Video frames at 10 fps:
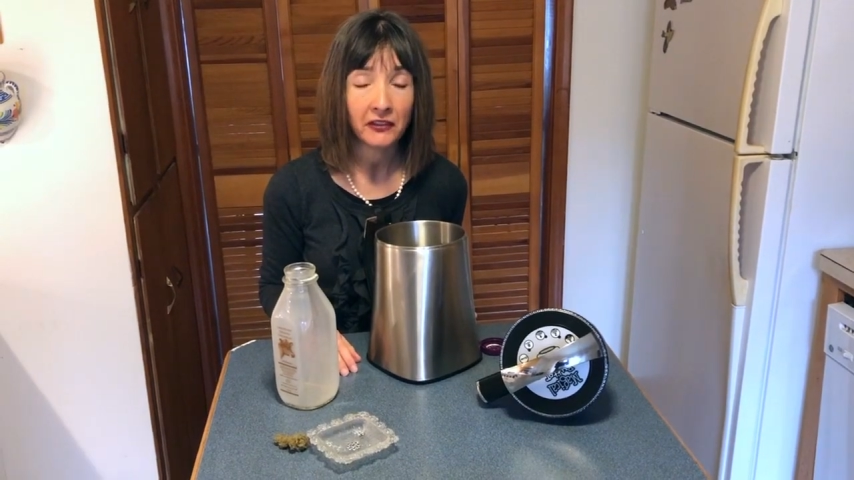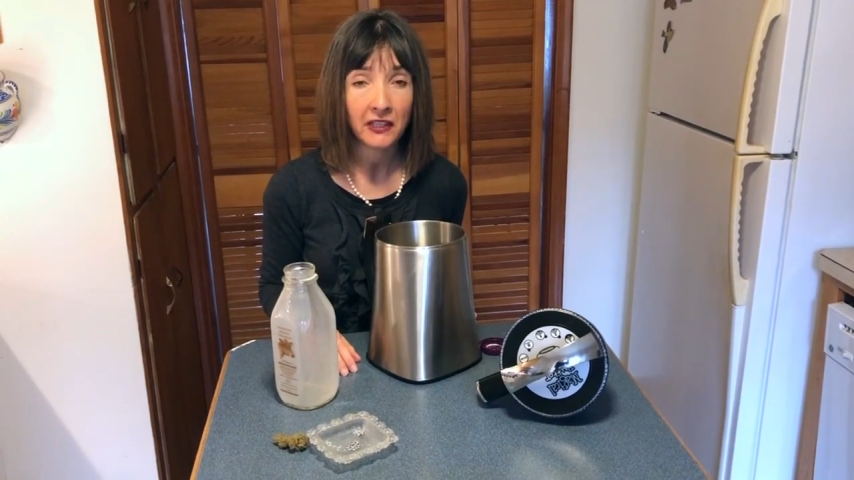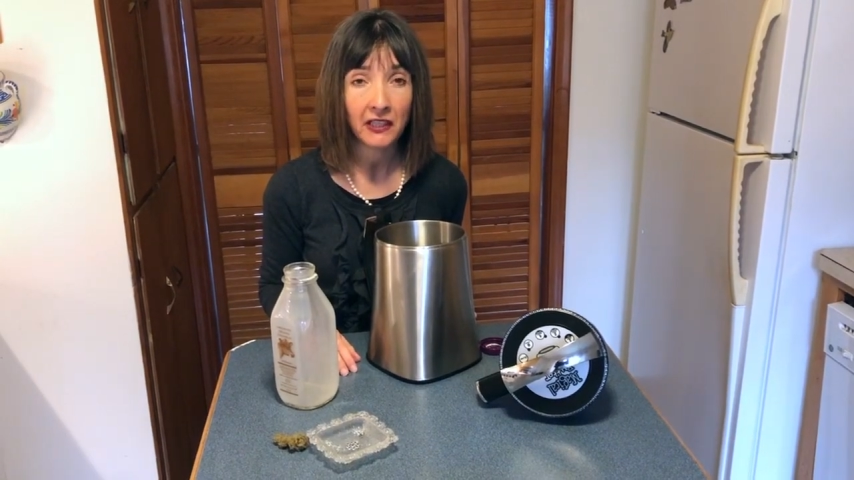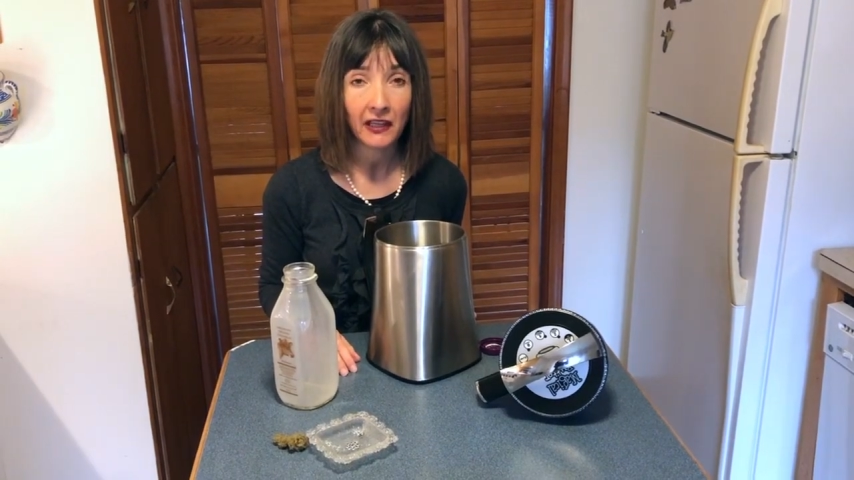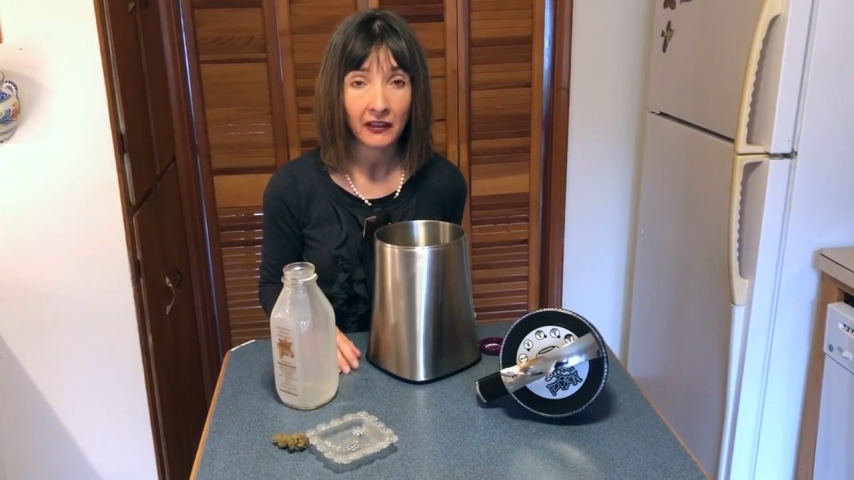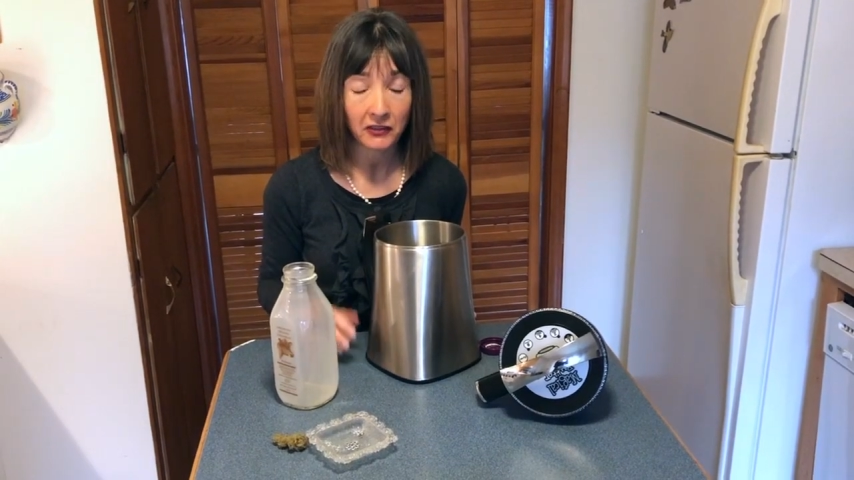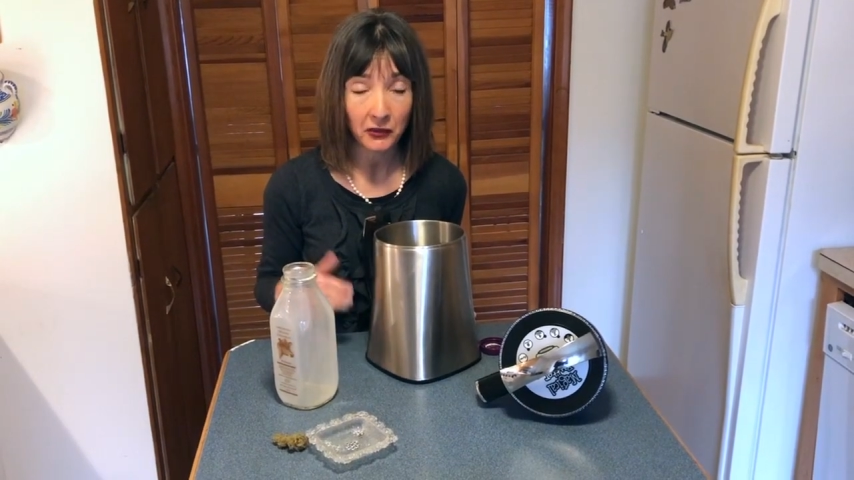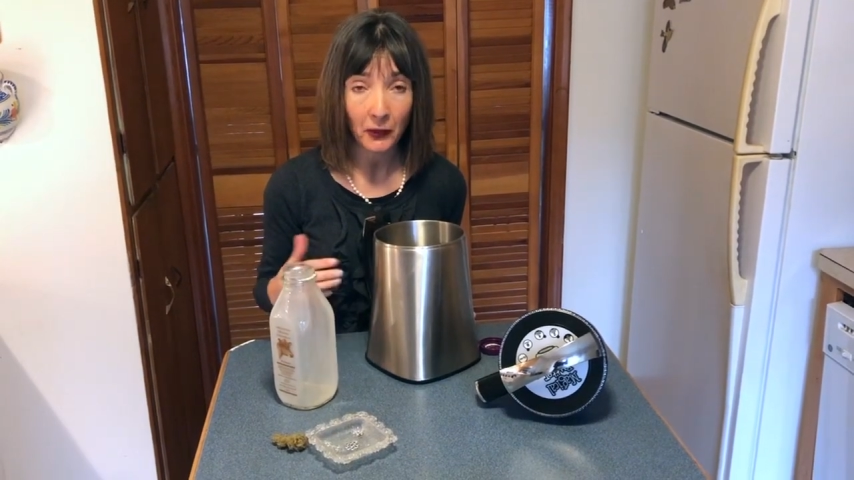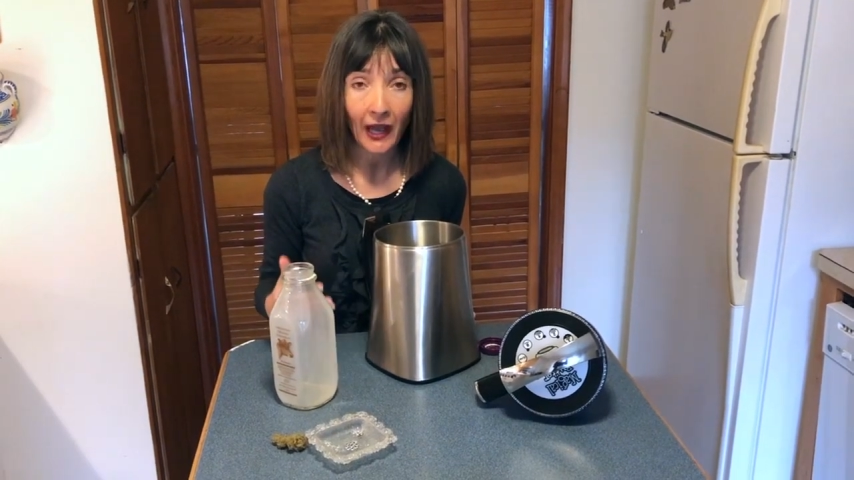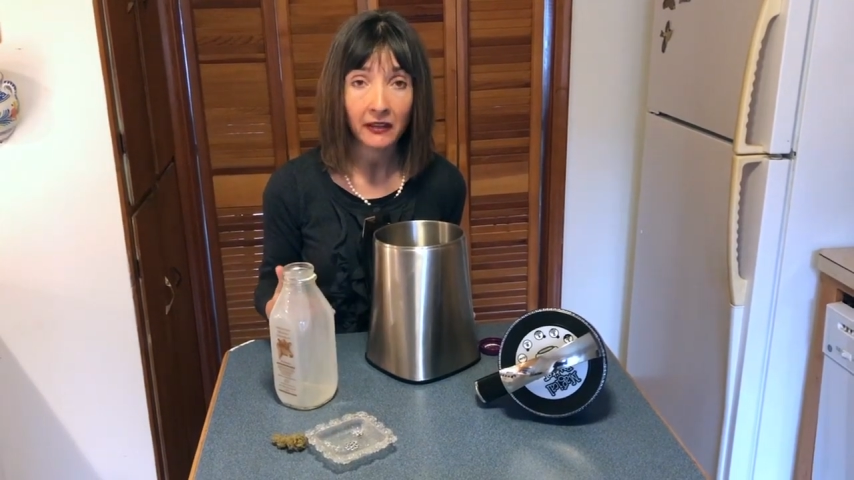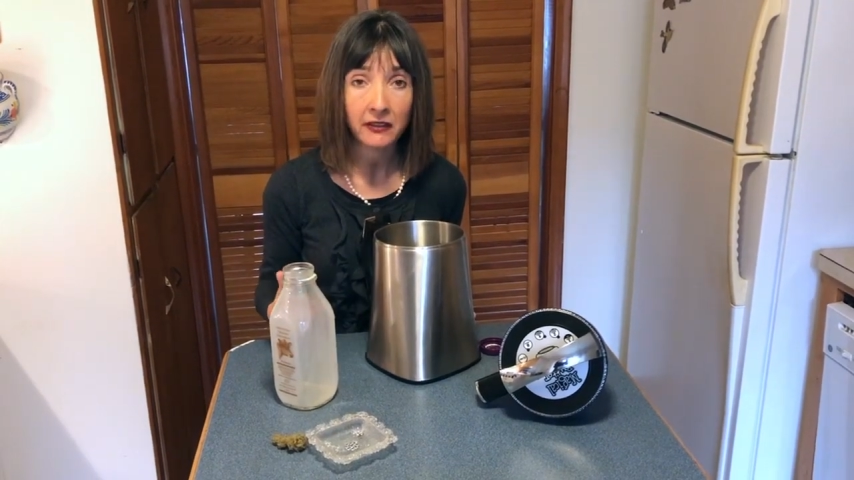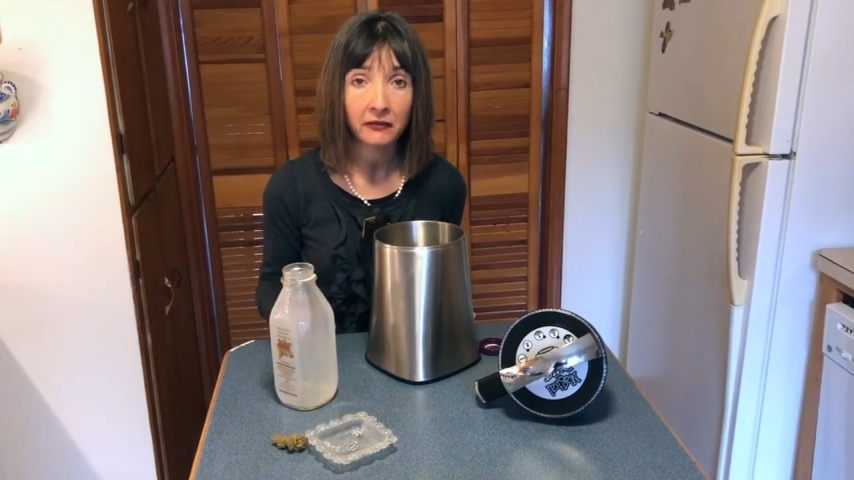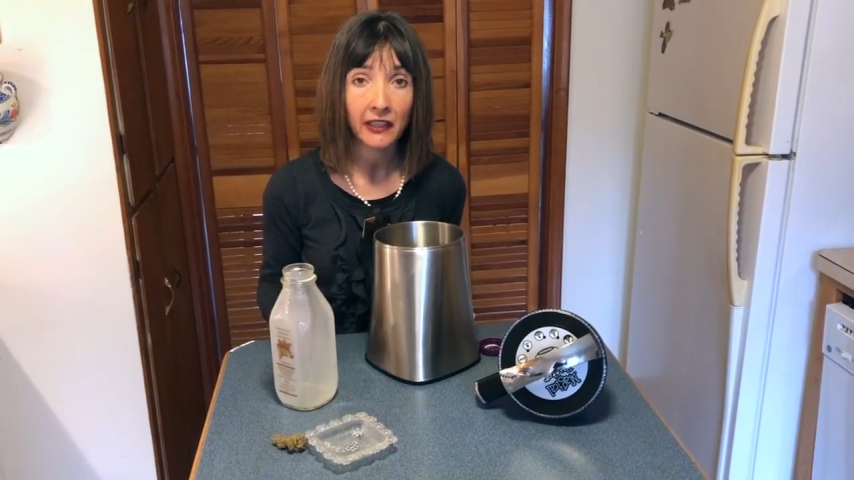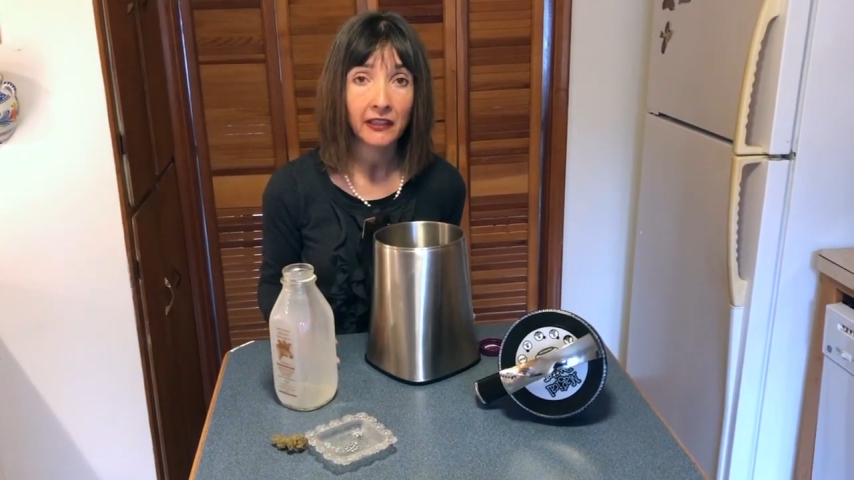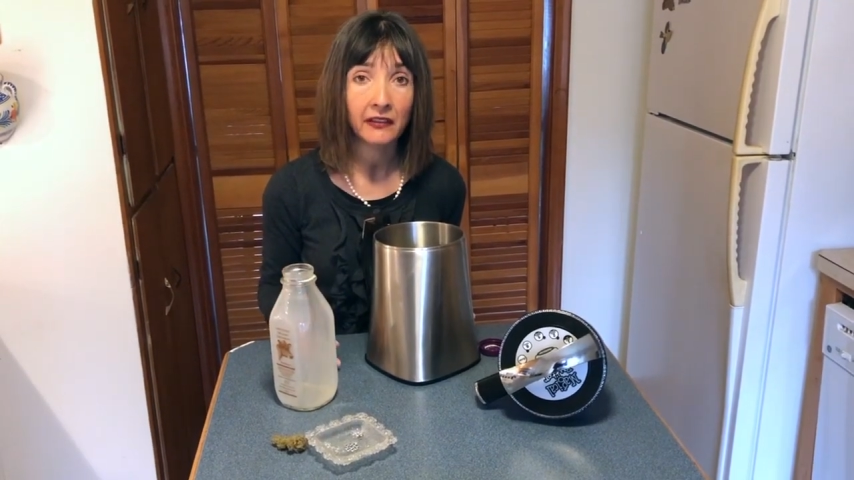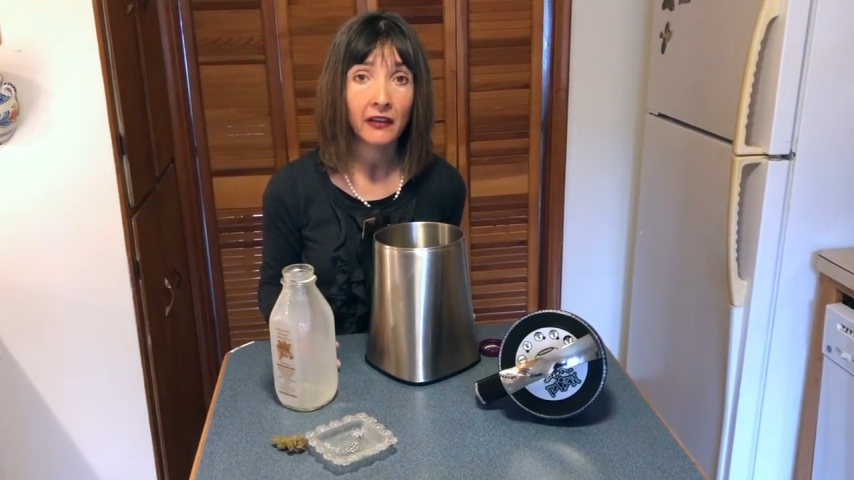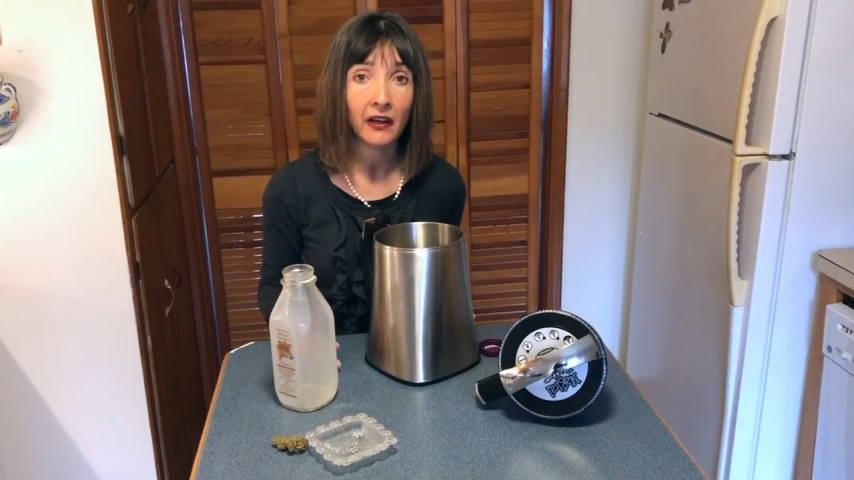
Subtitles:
to activate